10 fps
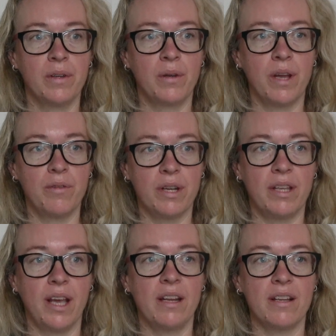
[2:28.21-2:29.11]
You can
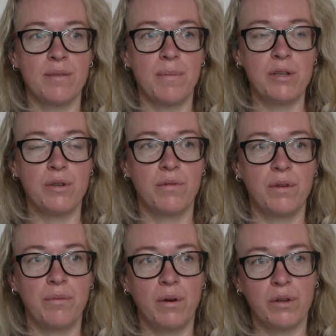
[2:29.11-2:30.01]
retain as much of
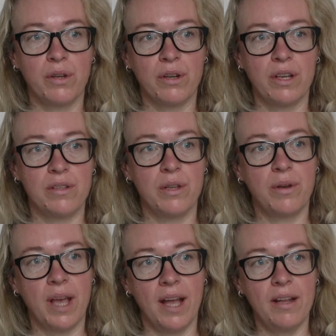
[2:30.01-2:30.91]
the water as you
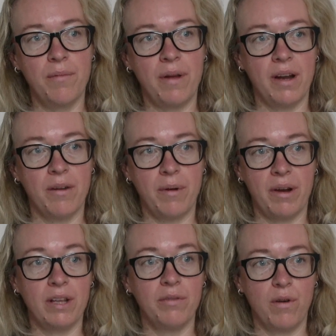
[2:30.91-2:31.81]
can where
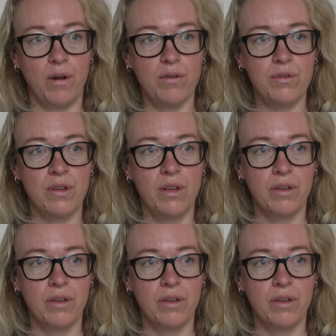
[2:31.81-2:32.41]
it falls,